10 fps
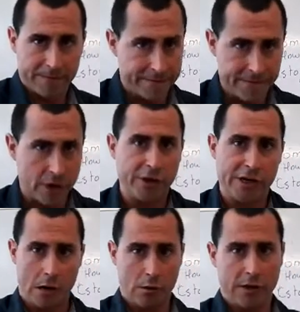very
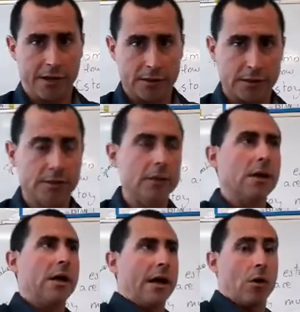young kids
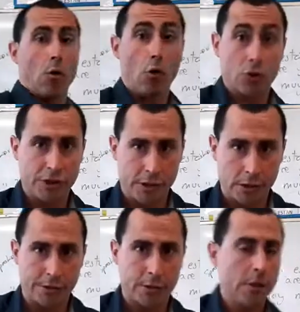or
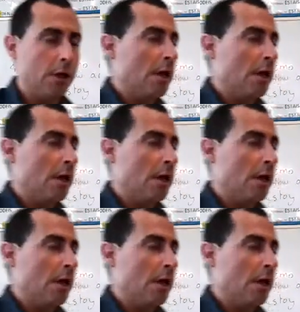children.